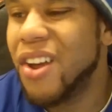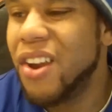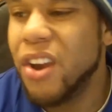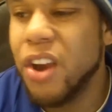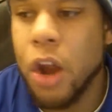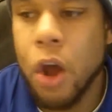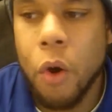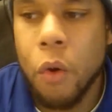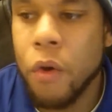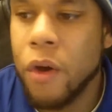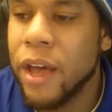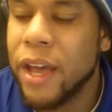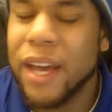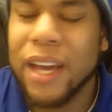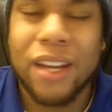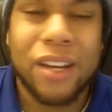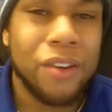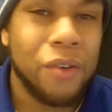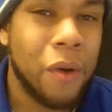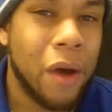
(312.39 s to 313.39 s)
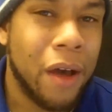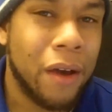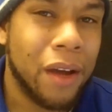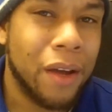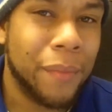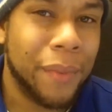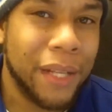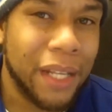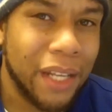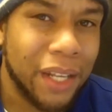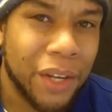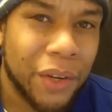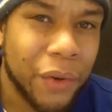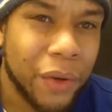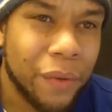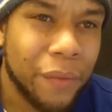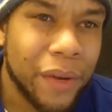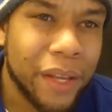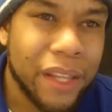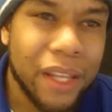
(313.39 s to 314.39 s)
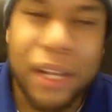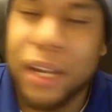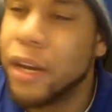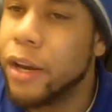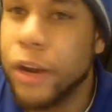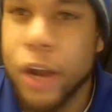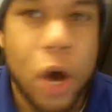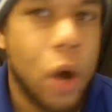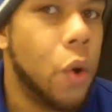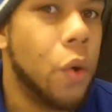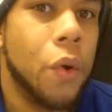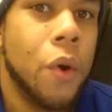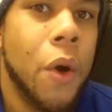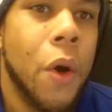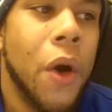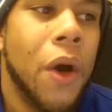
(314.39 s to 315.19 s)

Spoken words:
No. And do I completely agree with it? No.